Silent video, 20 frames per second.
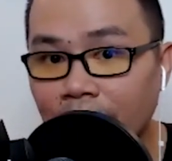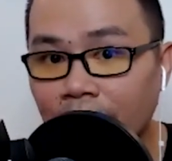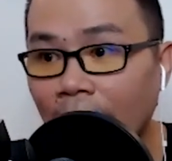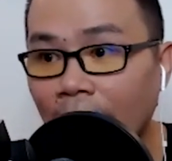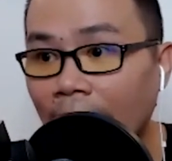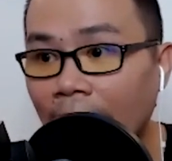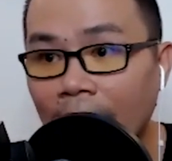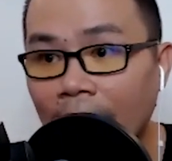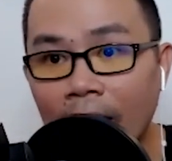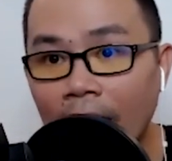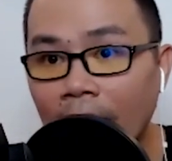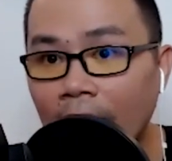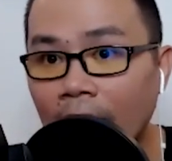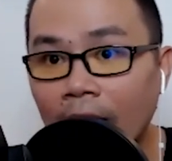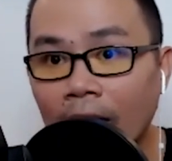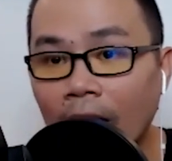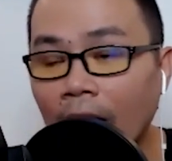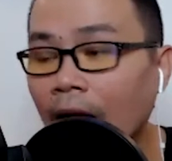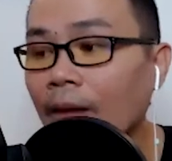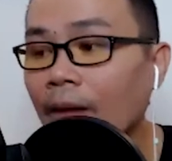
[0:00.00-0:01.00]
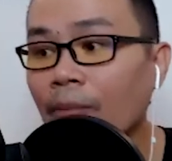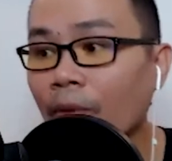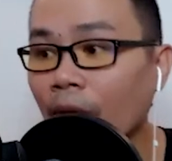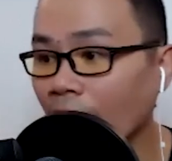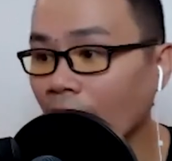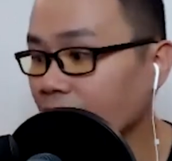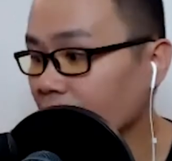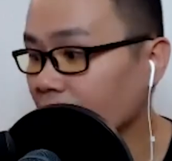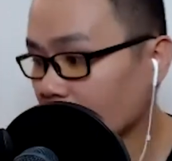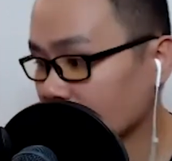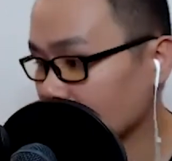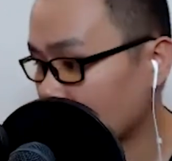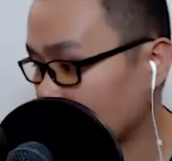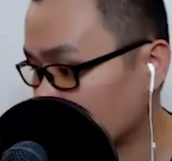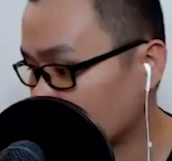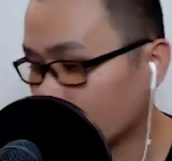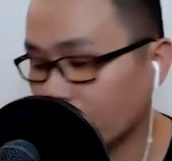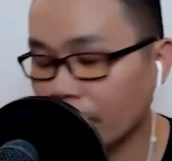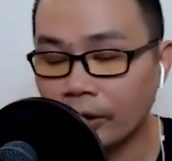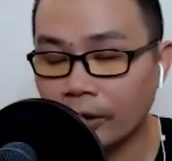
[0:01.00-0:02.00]
And then, but of course, I
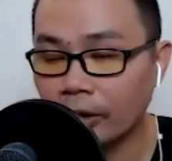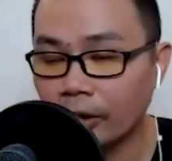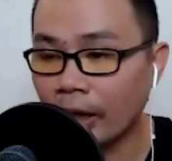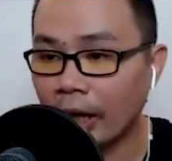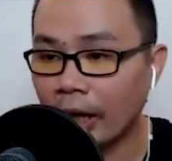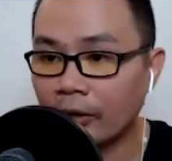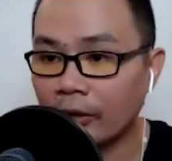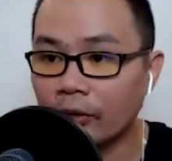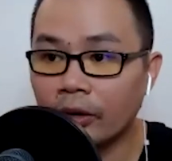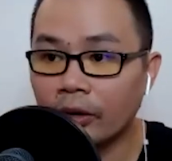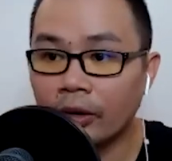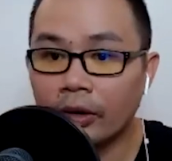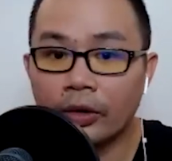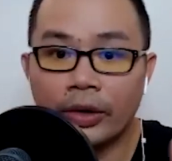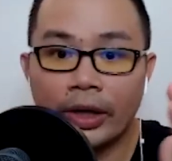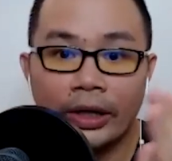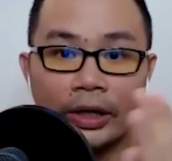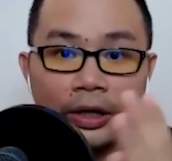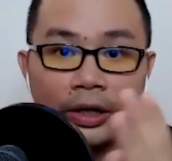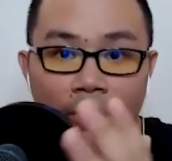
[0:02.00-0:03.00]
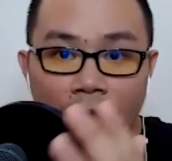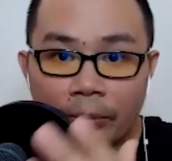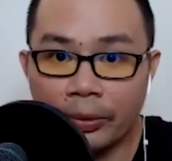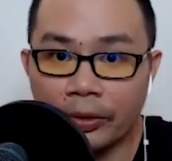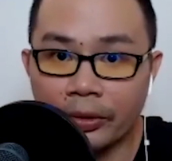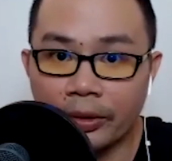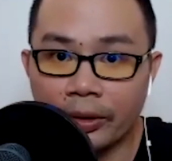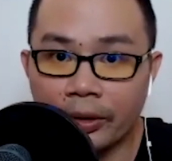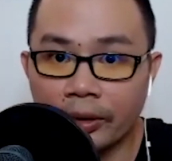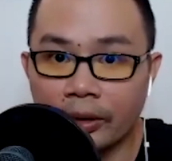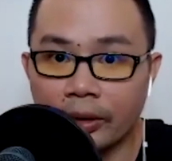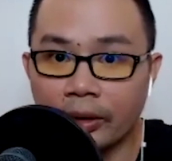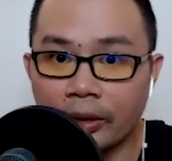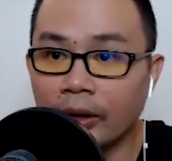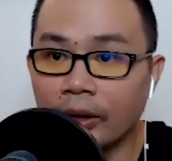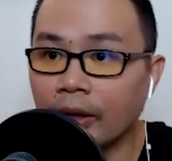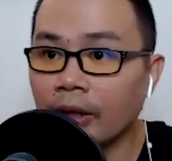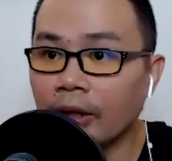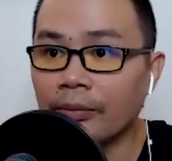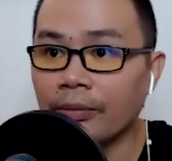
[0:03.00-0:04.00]
couldn't look at the computer
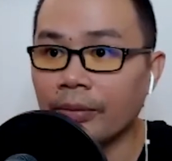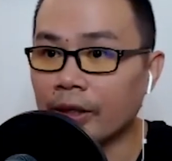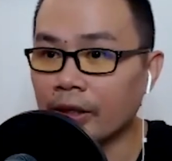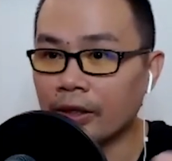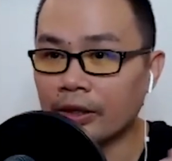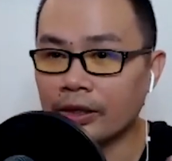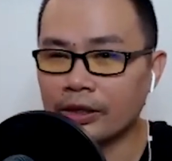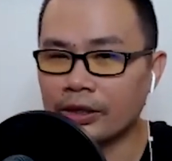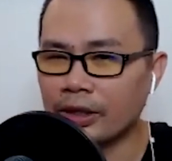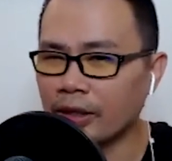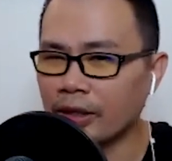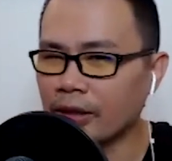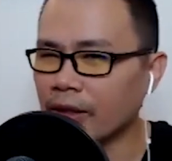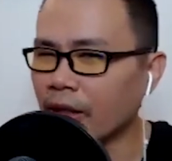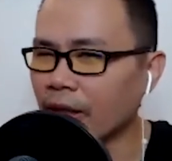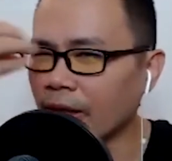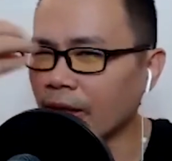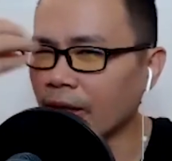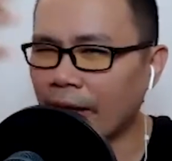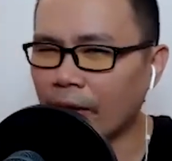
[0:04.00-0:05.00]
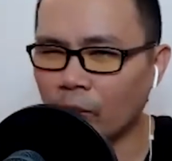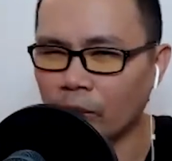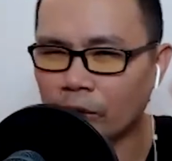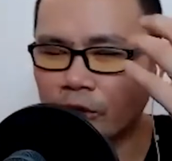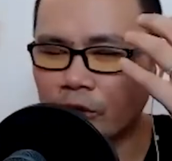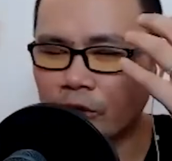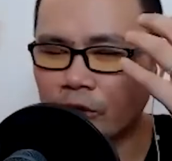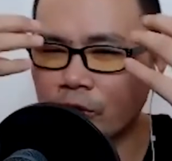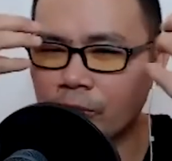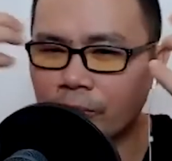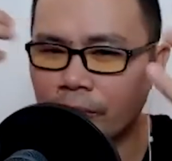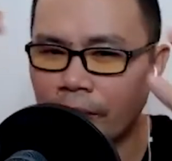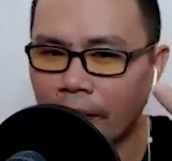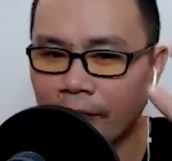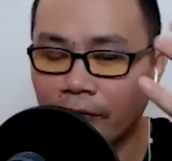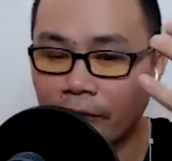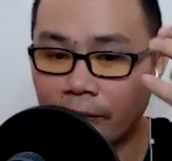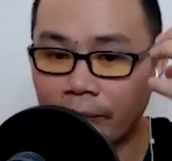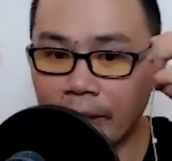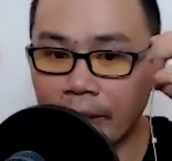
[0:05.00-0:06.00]
because the light was too bright
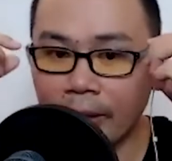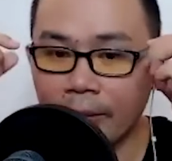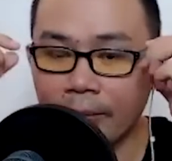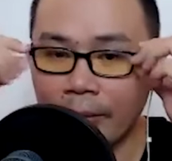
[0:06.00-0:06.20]
for me.